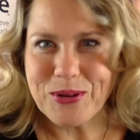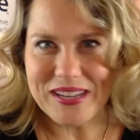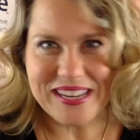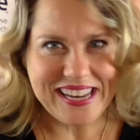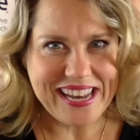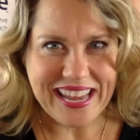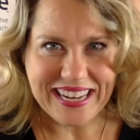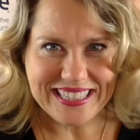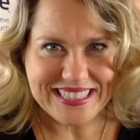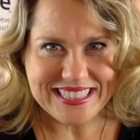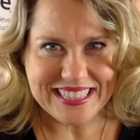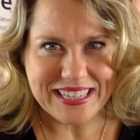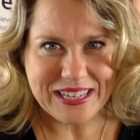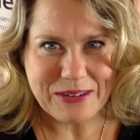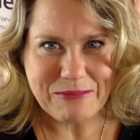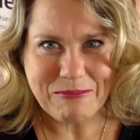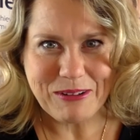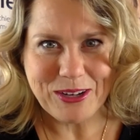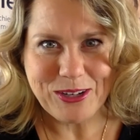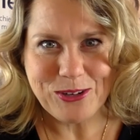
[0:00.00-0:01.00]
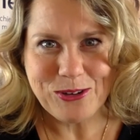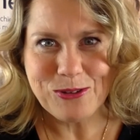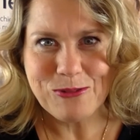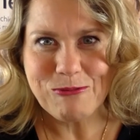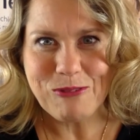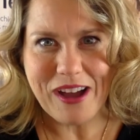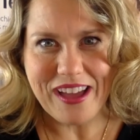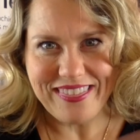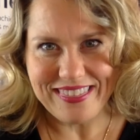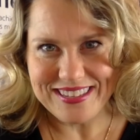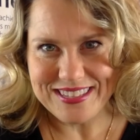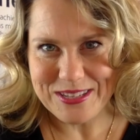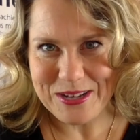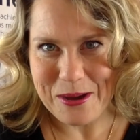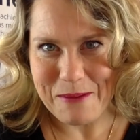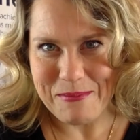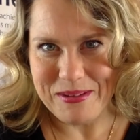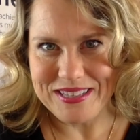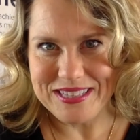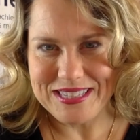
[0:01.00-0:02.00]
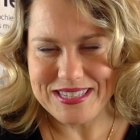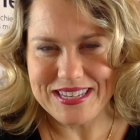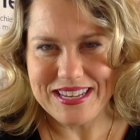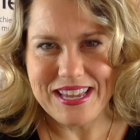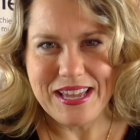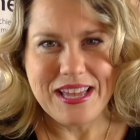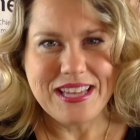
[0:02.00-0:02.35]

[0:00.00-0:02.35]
connected when you write these comments.